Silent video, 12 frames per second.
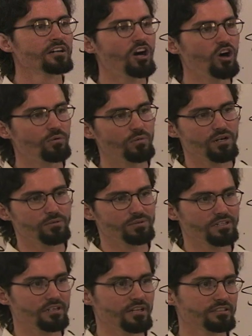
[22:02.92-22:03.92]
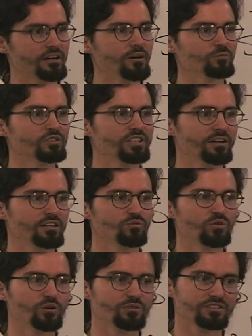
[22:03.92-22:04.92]
Omar ibn Al Khattab was he
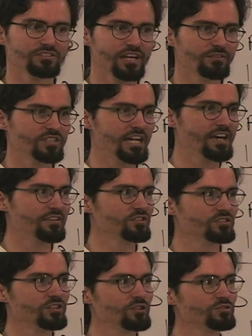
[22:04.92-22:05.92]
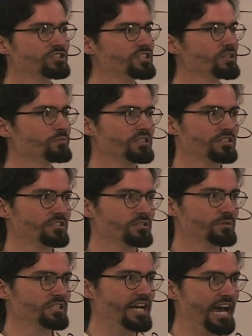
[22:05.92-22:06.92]
wrote with his left hand. There's no
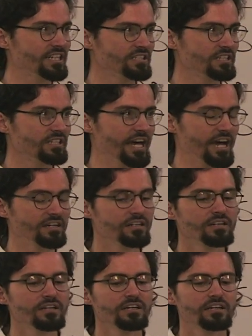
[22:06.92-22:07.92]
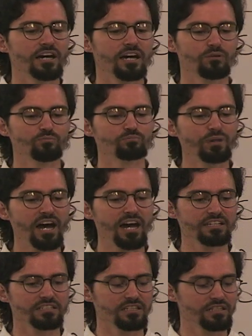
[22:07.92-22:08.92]
stigmatism attached to that. Um,
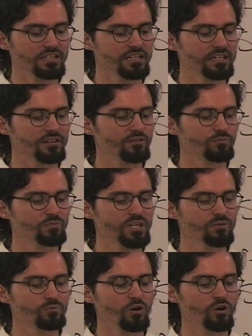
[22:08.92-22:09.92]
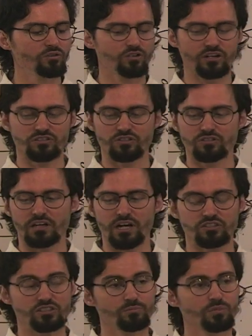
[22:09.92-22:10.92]
but people are,
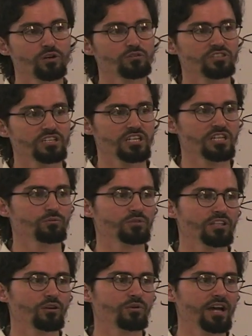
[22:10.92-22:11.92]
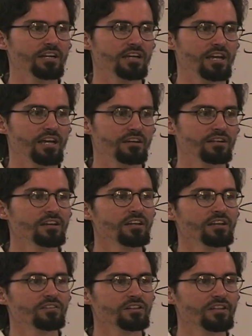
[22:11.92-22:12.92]
are supposed to eat with their right hand.
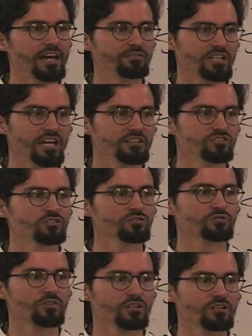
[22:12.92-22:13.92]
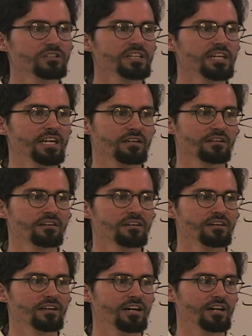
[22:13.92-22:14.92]
The left hand is used for cleaning,
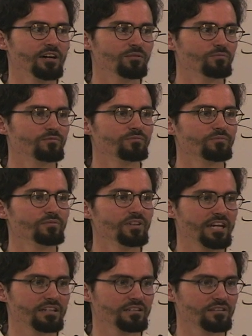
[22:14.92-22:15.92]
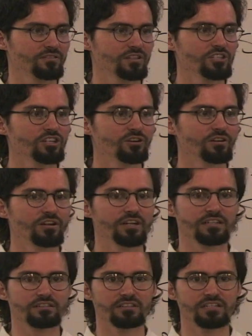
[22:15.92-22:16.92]
um, like the urine
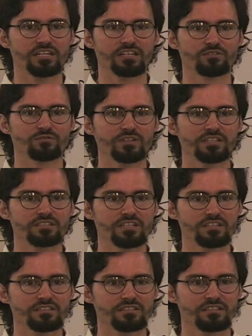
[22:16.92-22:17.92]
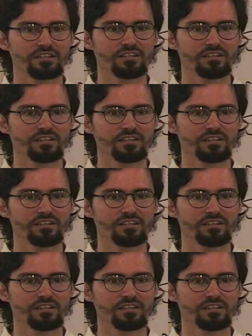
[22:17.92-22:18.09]
and cleaning the feces,